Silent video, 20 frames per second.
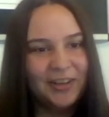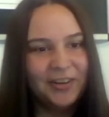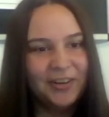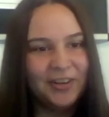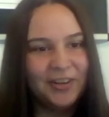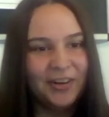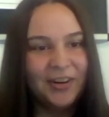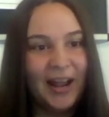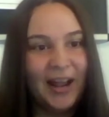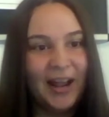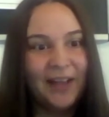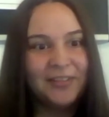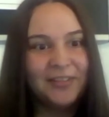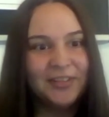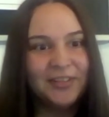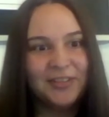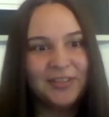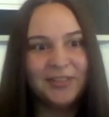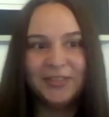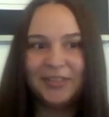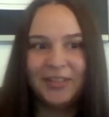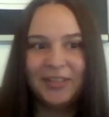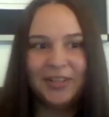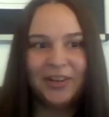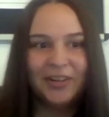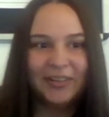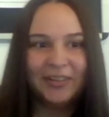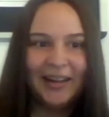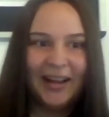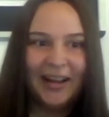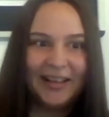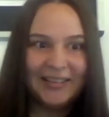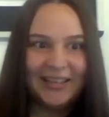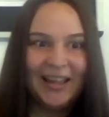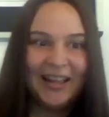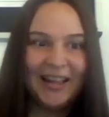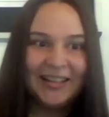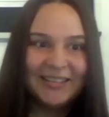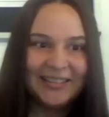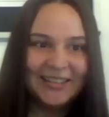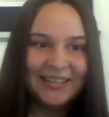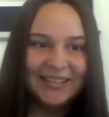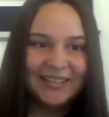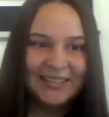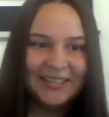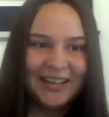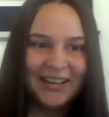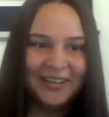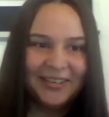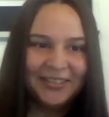you don't have to choose the dog that has cancer and take